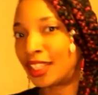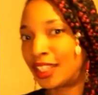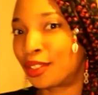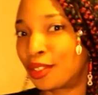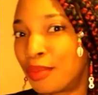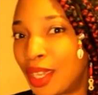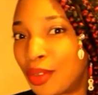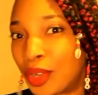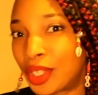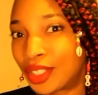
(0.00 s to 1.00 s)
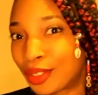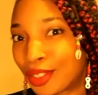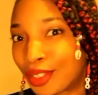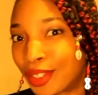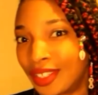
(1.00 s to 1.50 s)
they do make winter
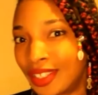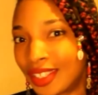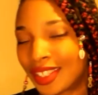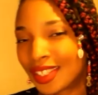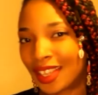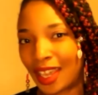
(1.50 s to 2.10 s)
skirts.